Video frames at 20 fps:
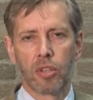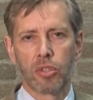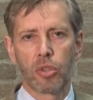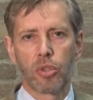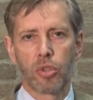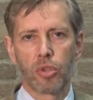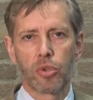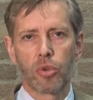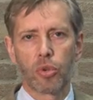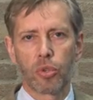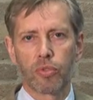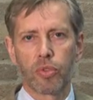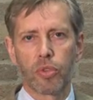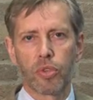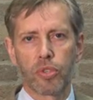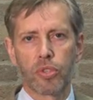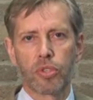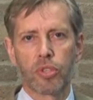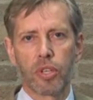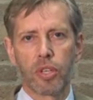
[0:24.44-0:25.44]
So the short
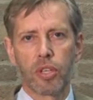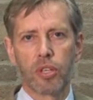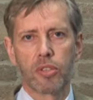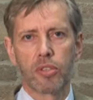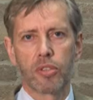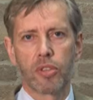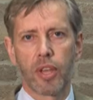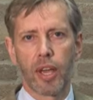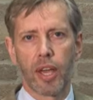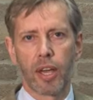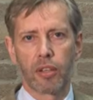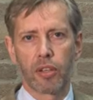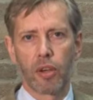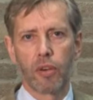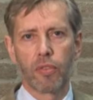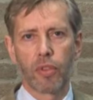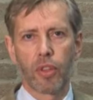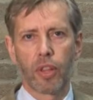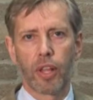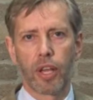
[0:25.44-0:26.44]
version is that
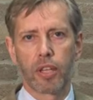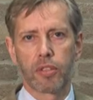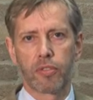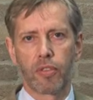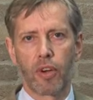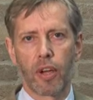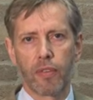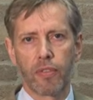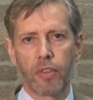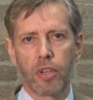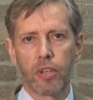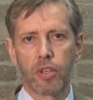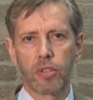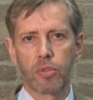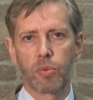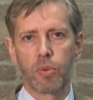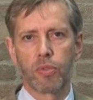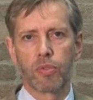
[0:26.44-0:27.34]
over the last 5 years,